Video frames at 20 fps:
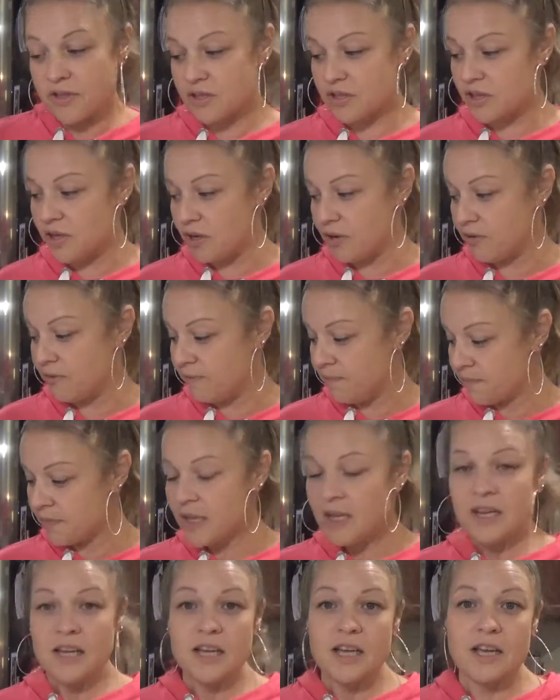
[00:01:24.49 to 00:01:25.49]
So
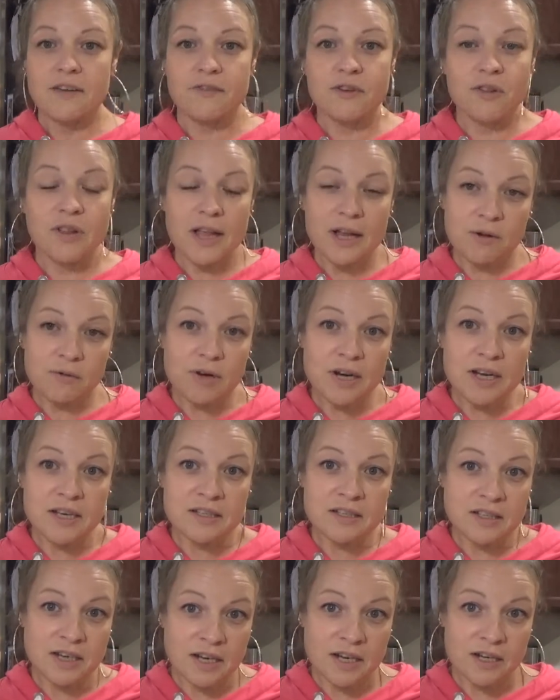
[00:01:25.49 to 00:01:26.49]
if you like what I
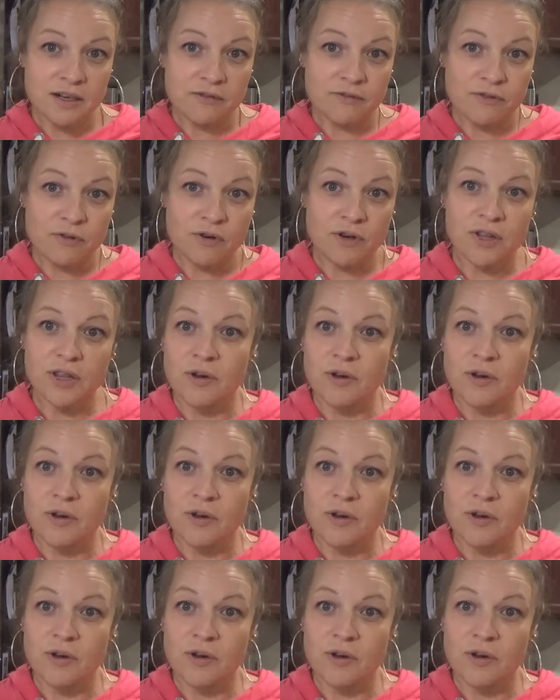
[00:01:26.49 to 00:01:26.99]
stand for,